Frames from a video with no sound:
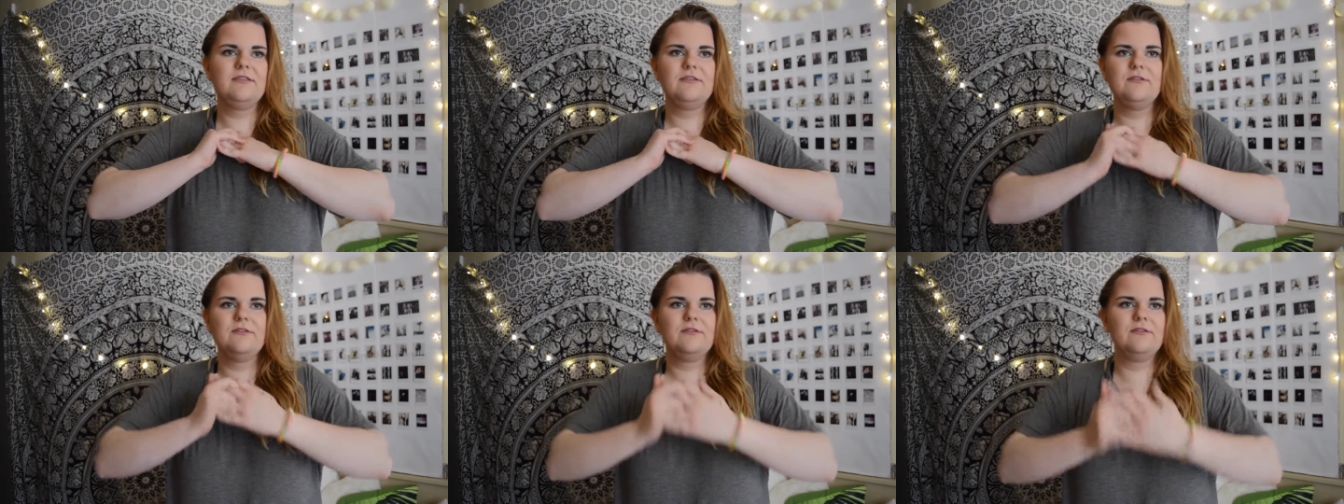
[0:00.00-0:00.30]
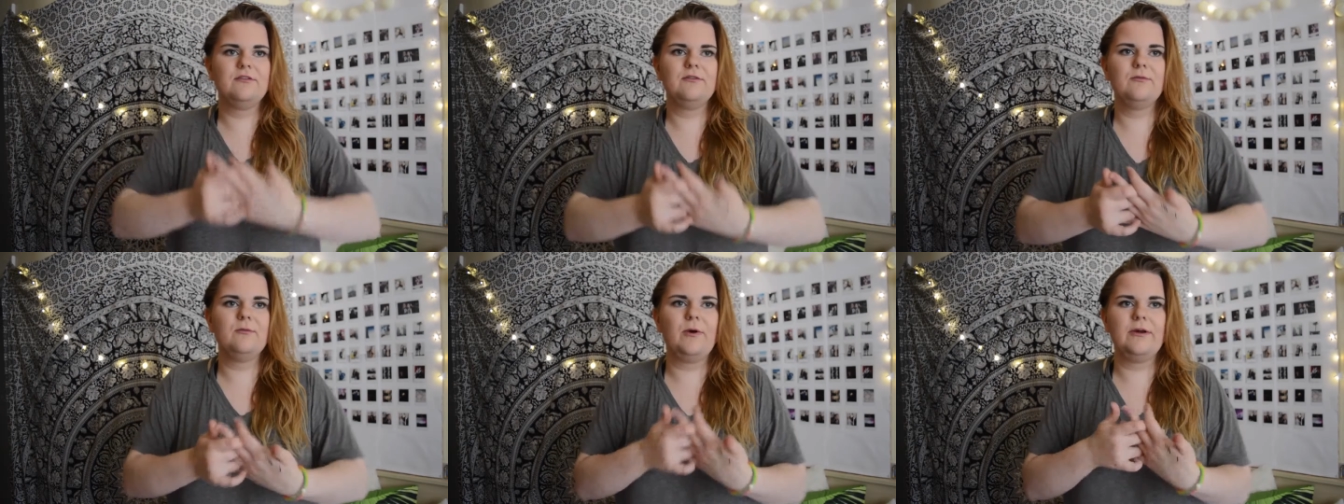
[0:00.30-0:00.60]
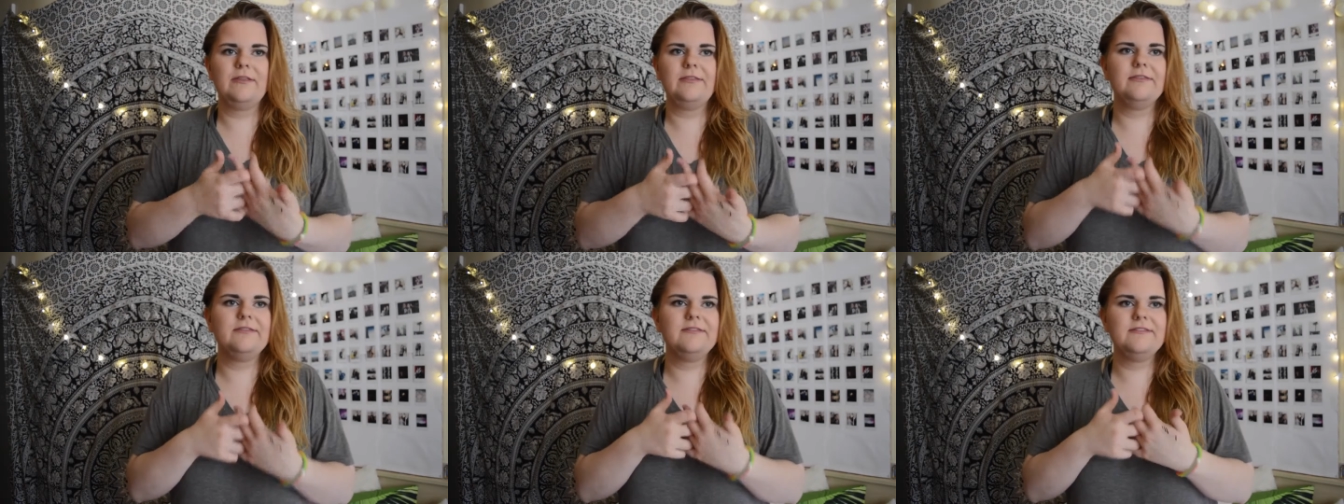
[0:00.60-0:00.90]
the
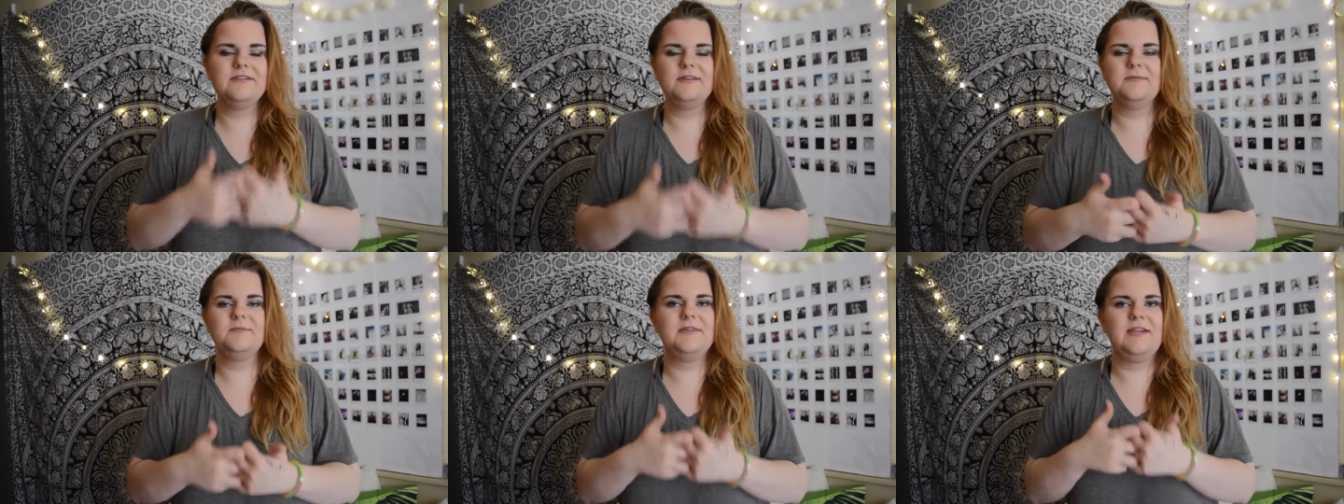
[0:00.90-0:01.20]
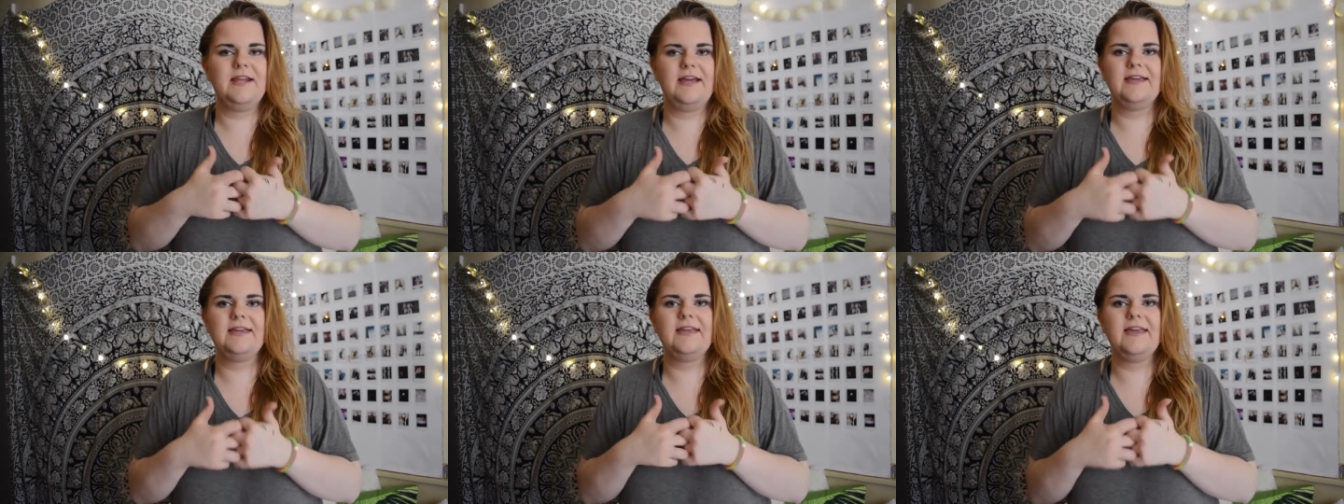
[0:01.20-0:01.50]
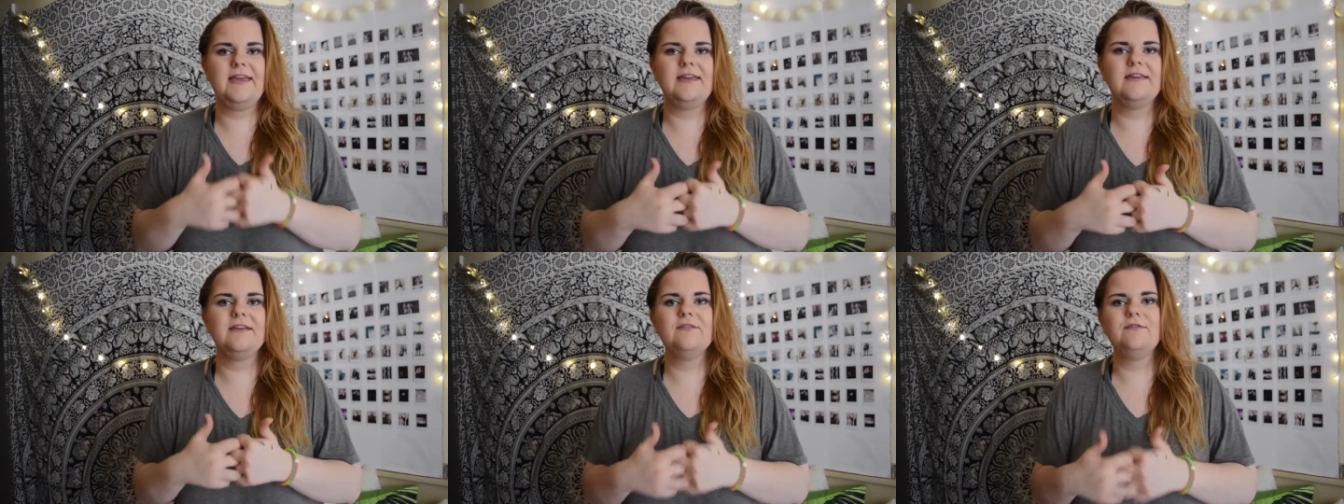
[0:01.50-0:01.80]
one tip that I
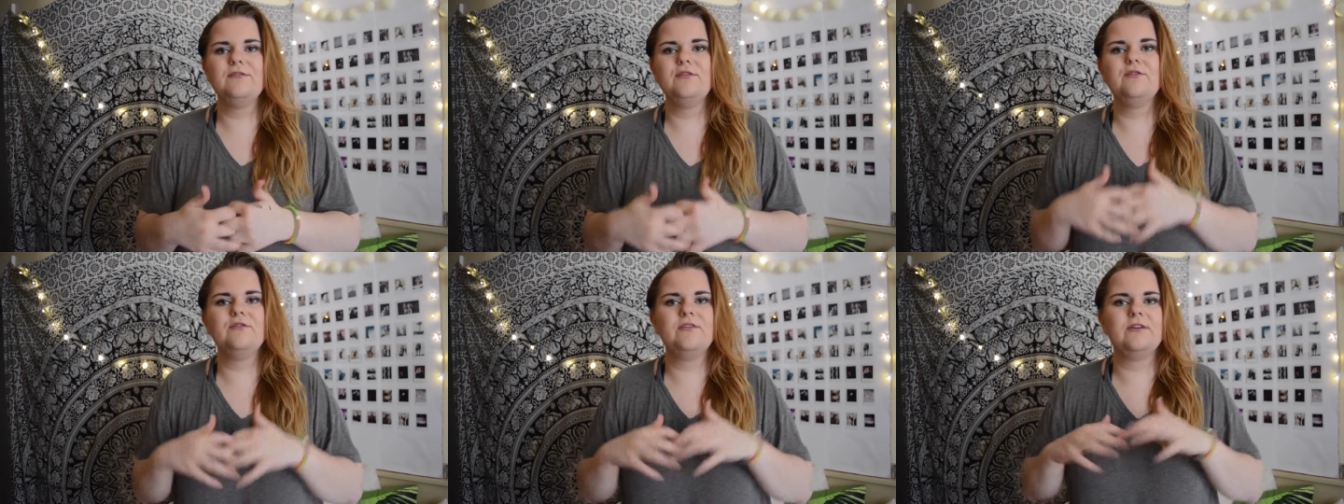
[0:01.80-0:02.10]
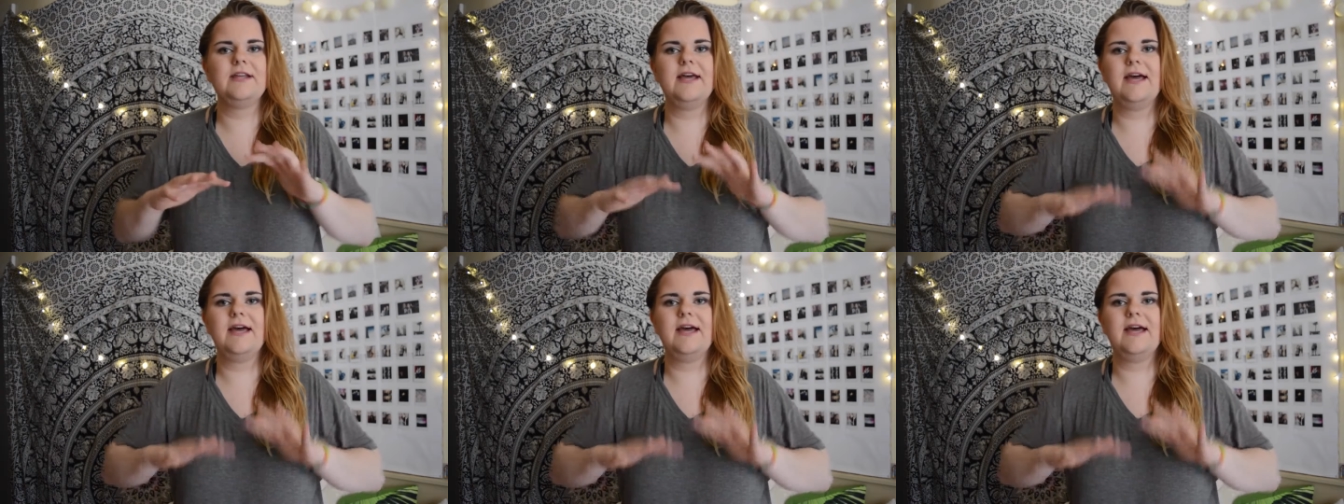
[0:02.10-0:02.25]
can give you for